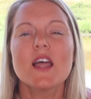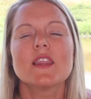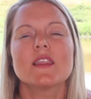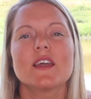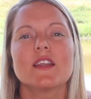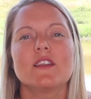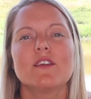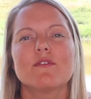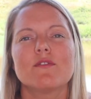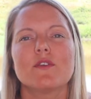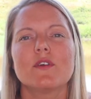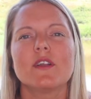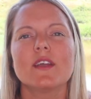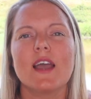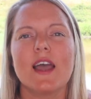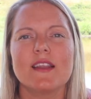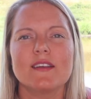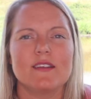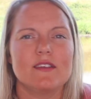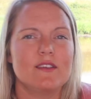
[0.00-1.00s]
then you've already
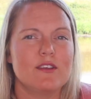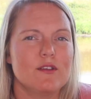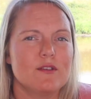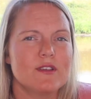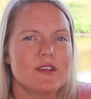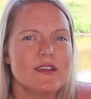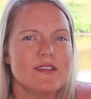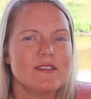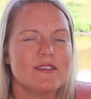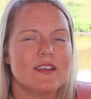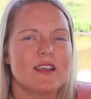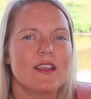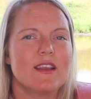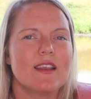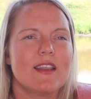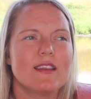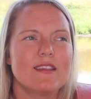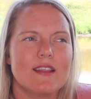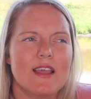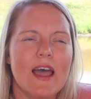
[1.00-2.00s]
had to do this,
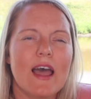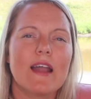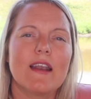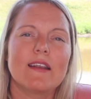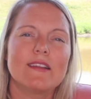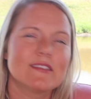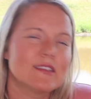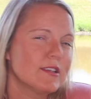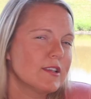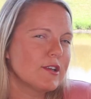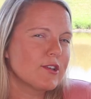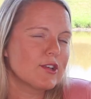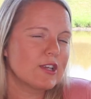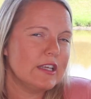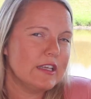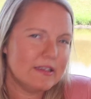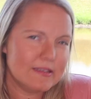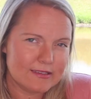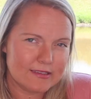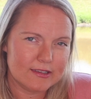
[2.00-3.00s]
and it's a little
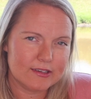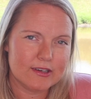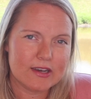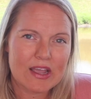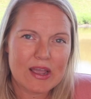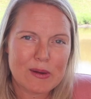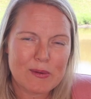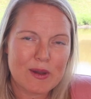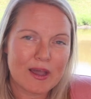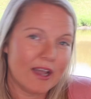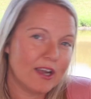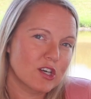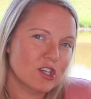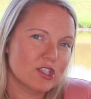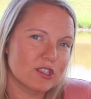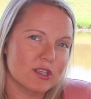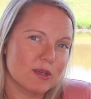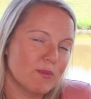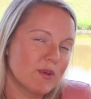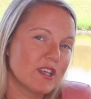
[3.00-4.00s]
easier now
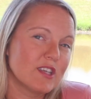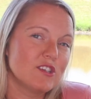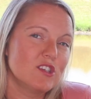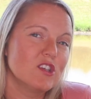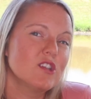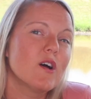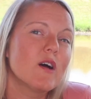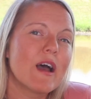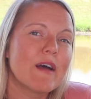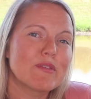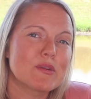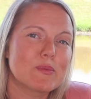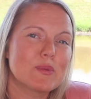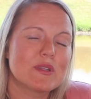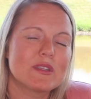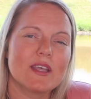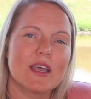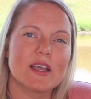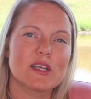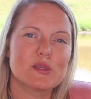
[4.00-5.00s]
actually, because you don't have to
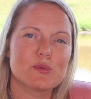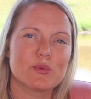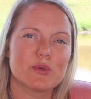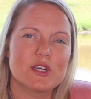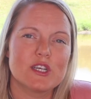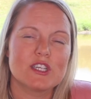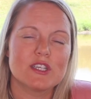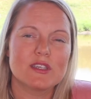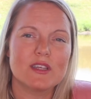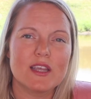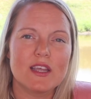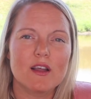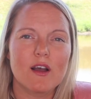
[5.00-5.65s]
put the expiration date